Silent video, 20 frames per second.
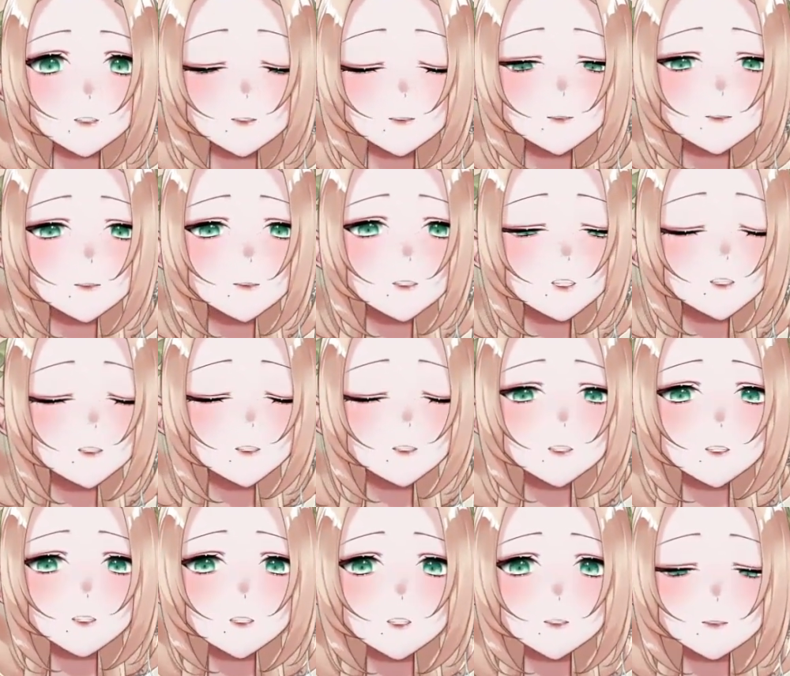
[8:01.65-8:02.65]
It's not.
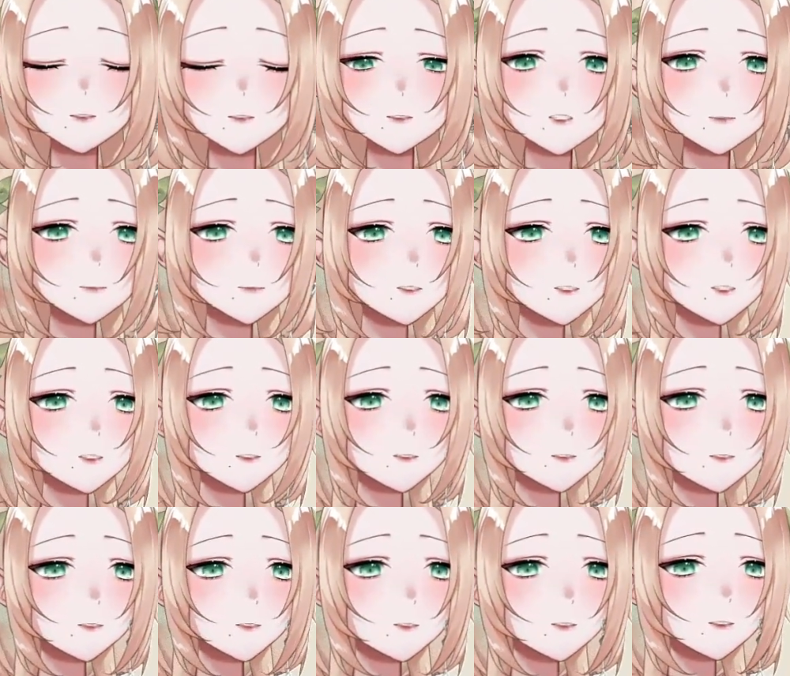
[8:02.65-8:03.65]
It's not
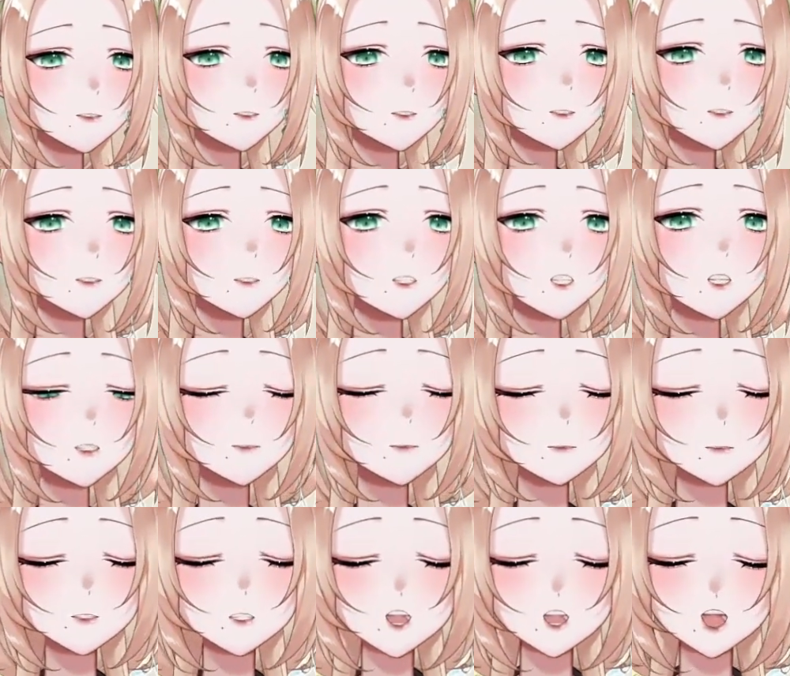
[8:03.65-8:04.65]
because they're
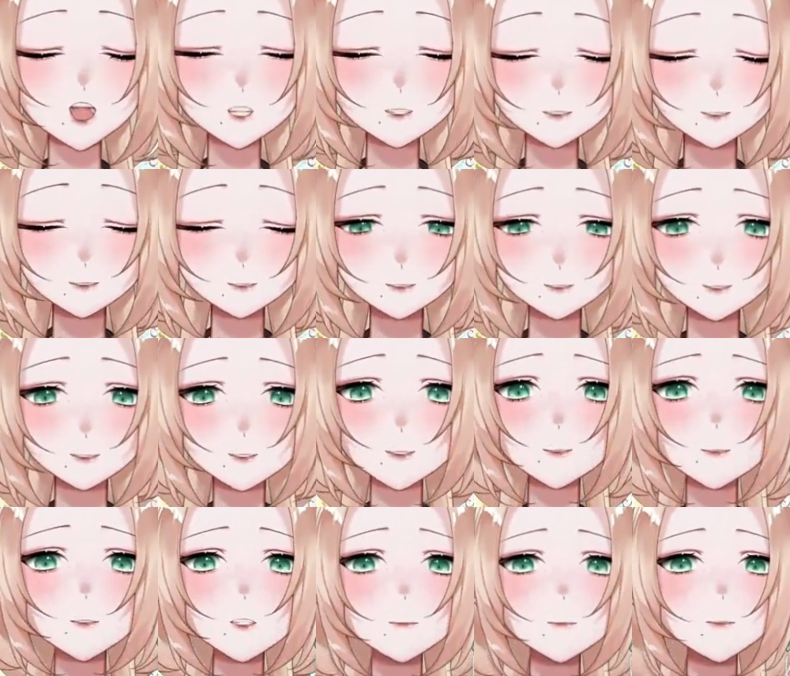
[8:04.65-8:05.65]
blind.
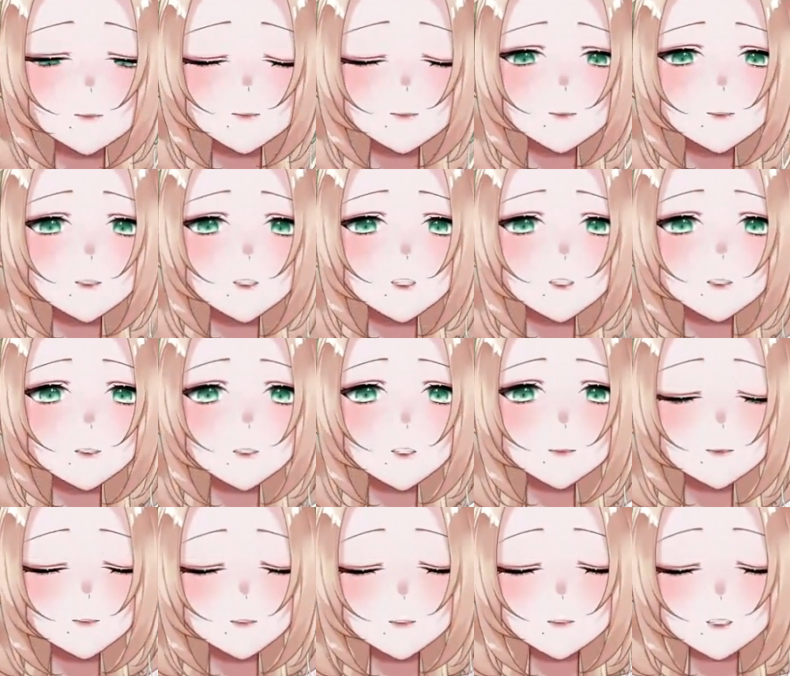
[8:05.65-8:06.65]
It's not because they're
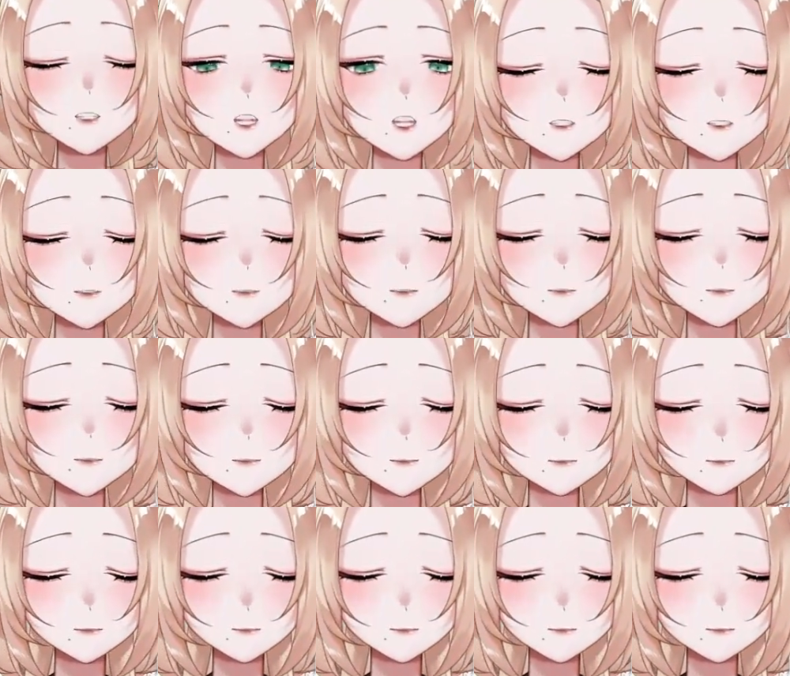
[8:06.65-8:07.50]
spoiled.